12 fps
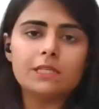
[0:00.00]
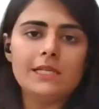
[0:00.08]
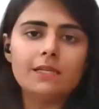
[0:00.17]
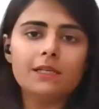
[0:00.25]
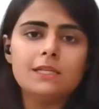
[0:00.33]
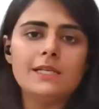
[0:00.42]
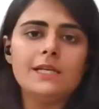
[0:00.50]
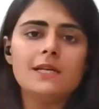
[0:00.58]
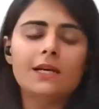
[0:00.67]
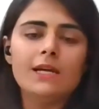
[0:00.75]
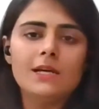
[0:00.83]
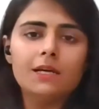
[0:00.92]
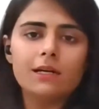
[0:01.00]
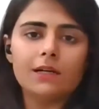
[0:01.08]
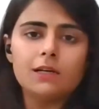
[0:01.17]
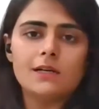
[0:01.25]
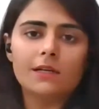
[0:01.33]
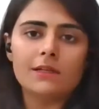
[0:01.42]
legally
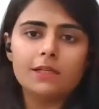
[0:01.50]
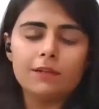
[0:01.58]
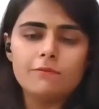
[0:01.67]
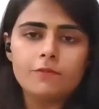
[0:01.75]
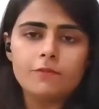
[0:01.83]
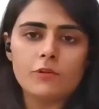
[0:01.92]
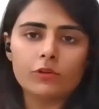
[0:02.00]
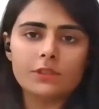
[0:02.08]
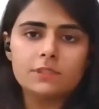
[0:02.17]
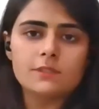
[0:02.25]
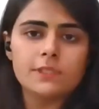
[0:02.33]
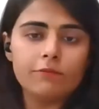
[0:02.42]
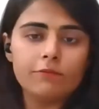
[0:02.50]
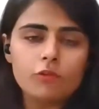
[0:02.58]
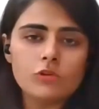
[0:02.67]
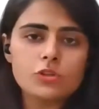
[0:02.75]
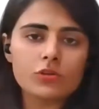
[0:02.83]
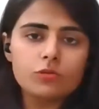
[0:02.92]
enforced
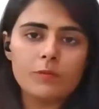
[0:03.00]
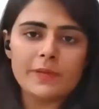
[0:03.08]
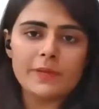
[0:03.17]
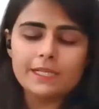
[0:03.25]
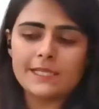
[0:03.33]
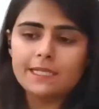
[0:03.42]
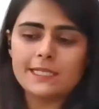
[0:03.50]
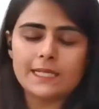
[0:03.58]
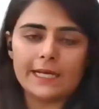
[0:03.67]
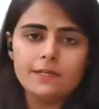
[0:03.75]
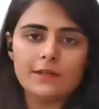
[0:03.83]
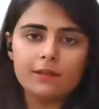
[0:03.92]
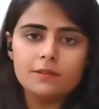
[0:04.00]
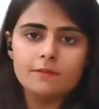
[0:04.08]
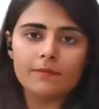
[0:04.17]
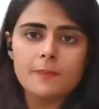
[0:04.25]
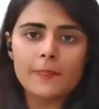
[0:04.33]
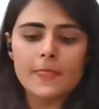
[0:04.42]
to pay that debt,
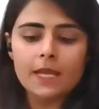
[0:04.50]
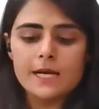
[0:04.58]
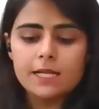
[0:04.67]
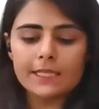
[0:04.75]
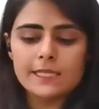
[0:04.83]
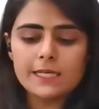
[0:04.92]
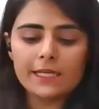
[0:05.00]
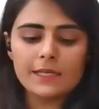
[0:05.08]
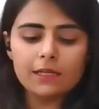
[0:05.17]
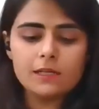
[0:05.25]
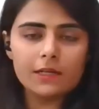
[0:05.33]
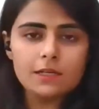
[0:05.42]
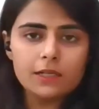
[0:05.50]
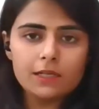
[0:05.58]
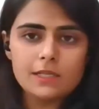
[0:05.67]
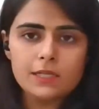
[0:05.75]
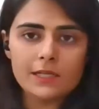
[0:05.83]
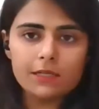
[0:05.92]
then
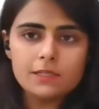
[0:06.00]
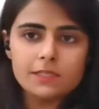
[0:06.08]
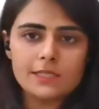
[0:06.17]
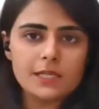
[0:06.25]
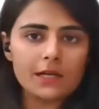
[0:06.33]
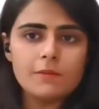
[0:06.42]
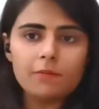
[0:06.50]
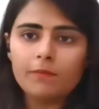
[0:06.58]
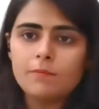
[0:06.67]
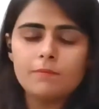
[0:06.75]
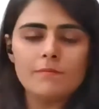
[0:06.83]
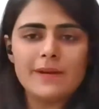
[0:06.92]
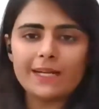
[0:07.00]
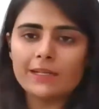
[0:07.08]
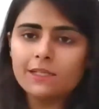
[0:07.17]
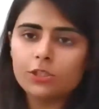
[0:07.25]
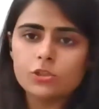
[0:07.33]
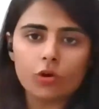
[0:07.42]
the matter
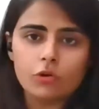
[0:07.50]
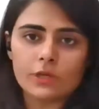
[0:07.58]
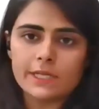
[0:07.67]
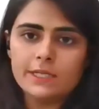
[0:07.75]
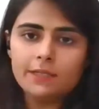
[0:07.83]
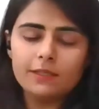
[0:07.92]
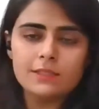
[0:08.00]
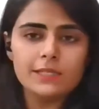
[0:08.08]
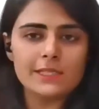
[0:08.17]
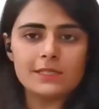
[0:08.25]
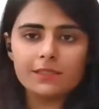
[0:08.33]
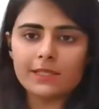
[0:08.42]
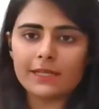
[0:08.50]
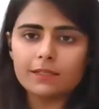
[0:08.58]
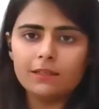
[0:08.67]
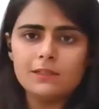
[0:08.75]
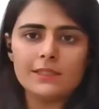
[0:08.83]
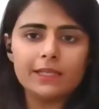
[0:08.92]
is sorted, it is
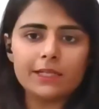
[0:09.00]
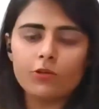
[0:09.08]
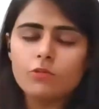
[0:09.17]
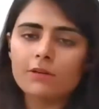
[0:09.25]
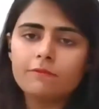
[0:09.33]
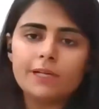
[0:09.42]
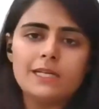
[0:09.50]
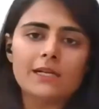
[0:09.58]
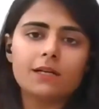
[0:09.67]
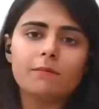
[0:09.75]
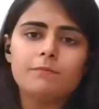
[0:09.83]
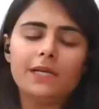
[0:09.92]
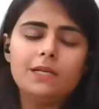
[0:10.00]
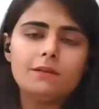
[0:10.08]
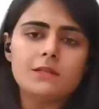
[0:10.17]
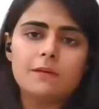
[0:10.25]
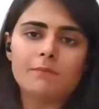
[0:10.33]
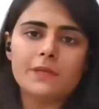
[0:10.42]
settled, that you can file a
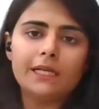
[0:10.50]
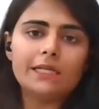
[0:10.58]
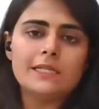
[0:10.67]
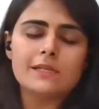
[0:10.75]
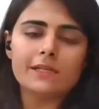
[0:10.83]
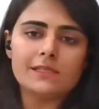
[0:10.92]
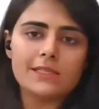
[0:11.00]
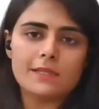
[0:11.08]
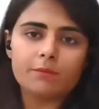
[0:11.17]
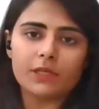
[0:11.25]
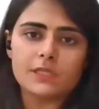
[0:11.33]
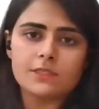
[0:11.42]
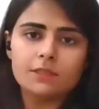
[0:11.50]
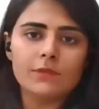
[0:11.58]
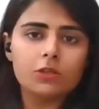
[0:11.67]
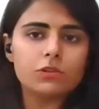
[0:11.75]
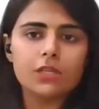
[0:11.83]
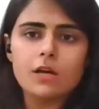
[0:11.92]
complaint against that person
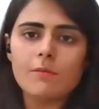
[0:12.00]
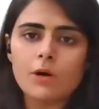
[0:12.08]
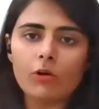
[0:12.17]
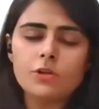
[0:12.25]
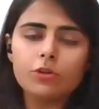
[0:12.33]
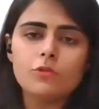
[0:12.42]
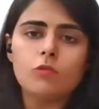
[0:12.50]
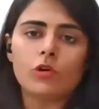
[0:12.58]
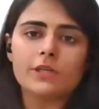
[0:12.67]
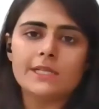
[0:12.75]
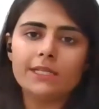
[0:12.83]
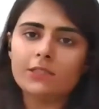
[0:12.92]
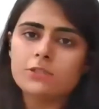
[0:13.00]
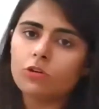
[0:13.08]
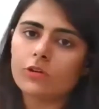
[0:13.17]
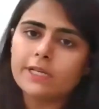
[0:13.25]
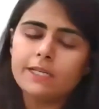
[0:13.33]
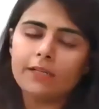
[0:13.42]
because the amount you wanted is
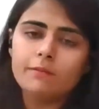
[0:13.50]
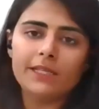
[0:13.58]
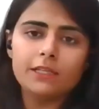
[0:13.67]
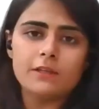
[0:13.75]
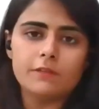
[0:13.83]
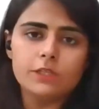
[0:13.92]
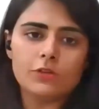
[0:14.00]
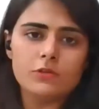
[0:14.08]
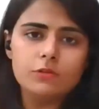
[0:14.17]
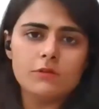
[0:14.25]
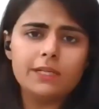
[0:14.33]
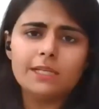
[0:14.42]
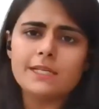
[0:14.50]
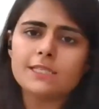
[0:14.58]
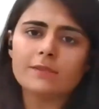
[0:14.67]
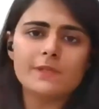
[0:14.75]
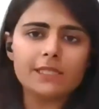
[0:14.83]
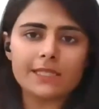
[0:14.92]
already been given to you and it
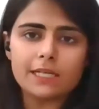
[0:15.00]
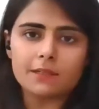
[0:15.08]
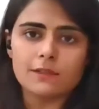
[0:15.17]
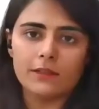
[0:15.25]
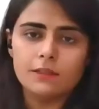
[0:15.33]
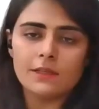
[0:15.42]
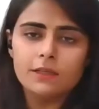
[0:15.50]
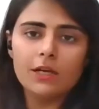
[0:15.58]
has been settled.